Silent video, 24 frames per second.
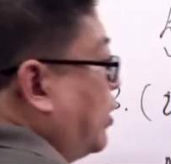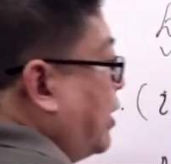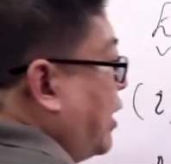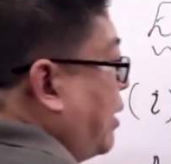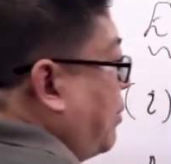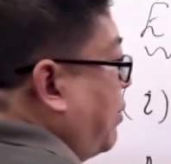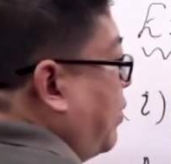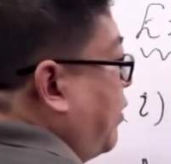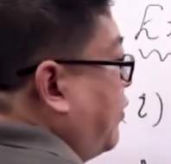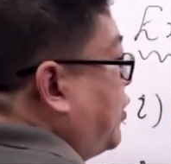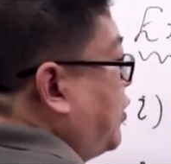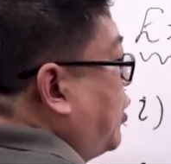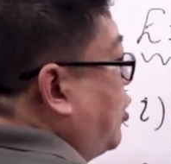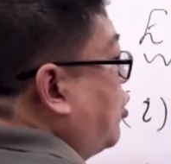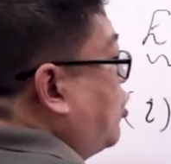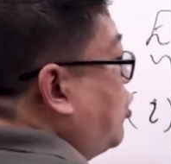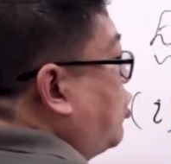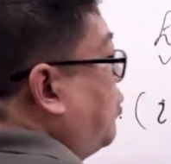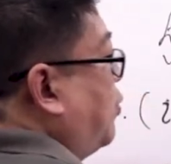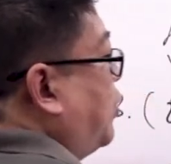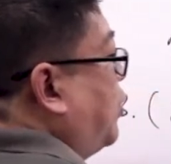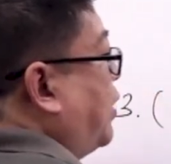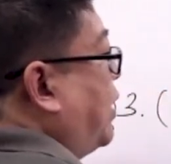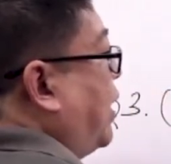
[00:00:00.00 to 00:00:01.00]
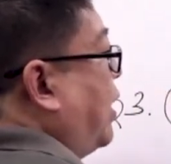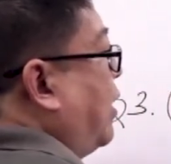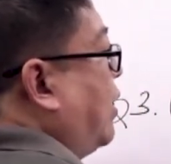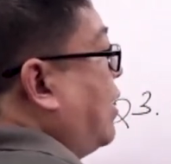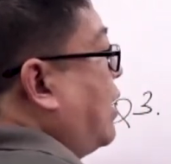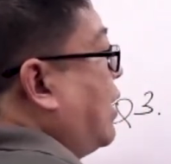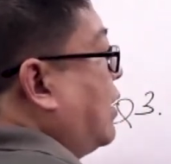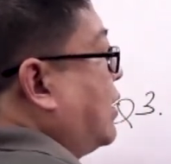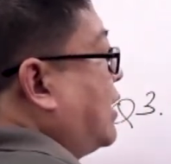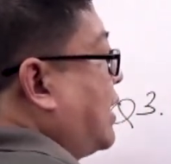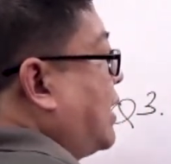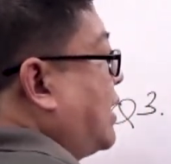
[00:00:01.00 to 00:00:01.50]
the number of zeros to put here,
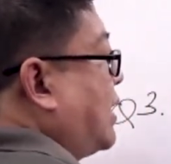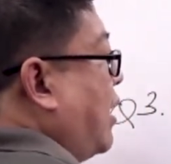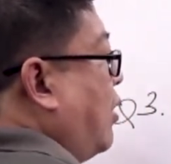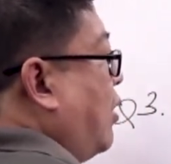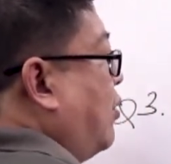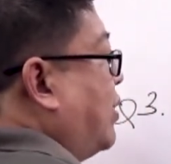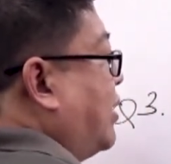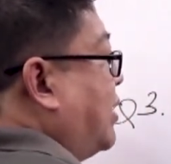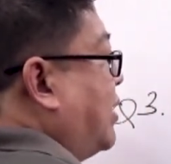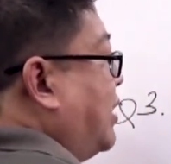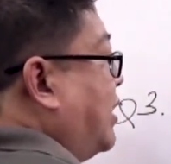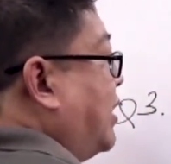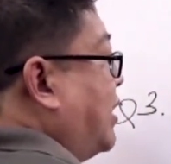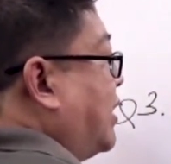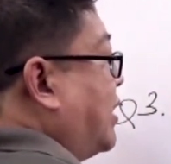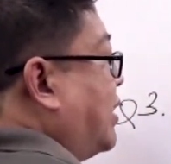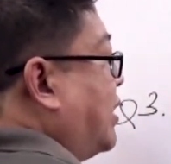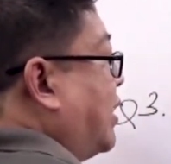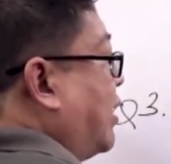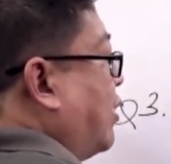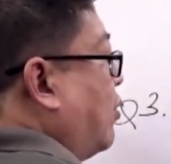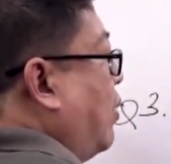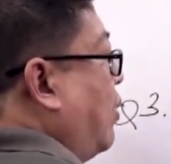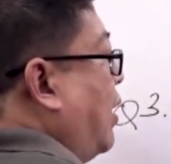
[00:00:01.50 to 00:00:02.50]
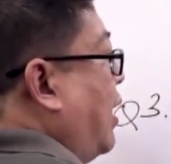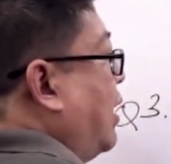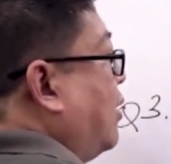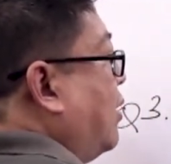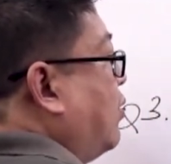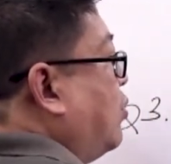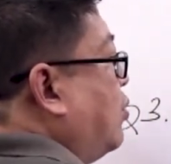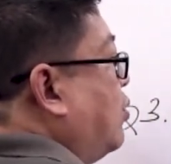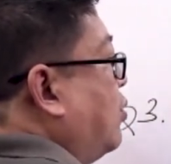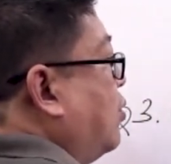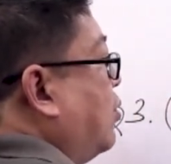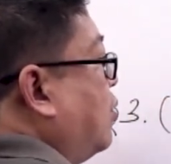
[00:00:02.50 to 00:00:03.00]
just count the digits here, 1,
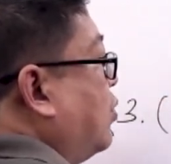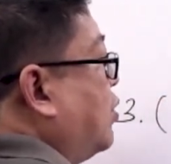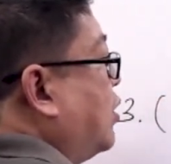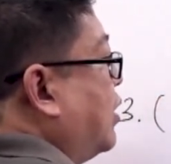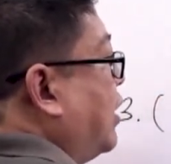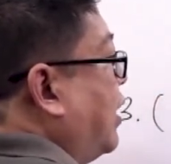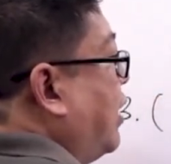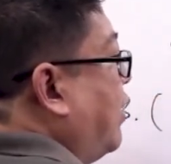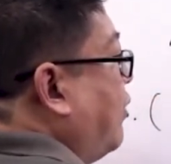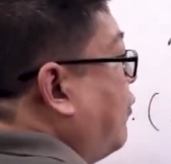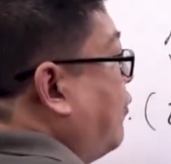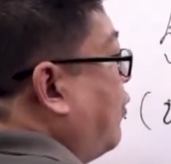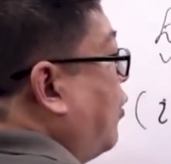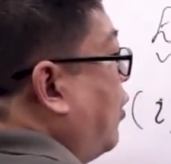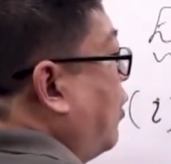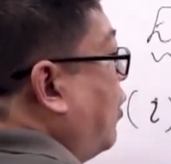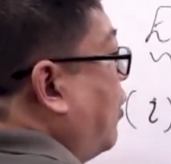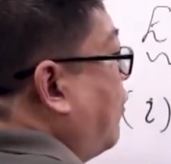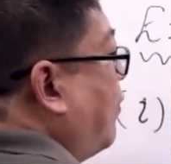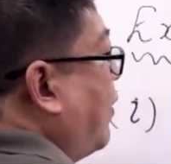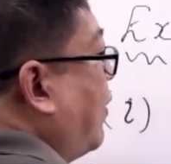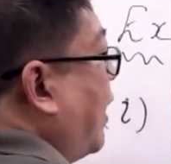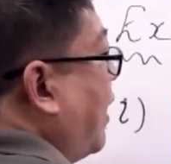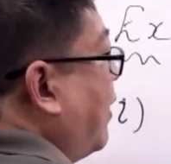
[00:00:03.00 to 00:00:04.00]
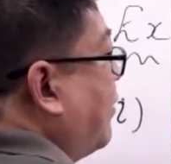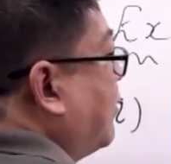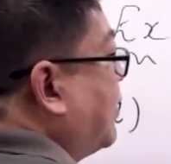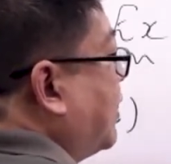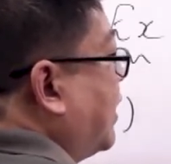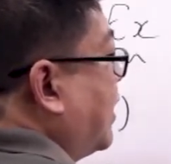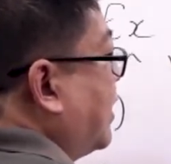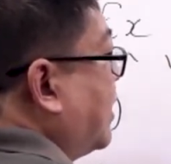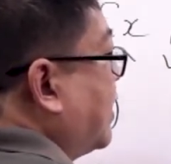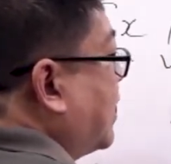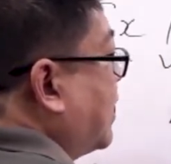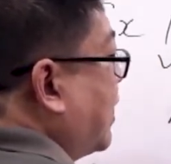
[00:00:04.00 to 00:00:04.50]
2, 3, 4, 5,
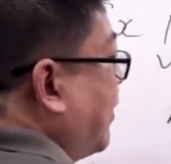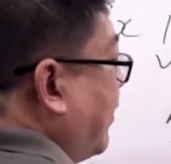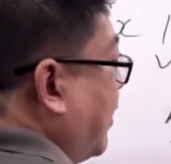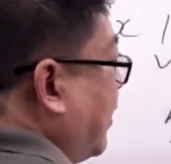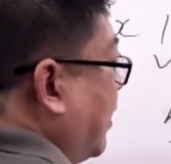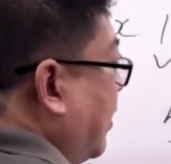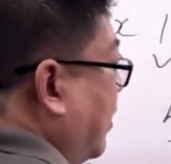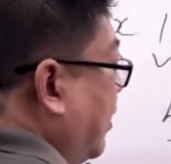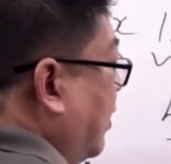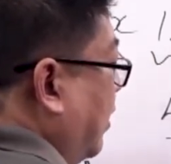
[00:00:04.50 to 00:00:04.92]
6, 7.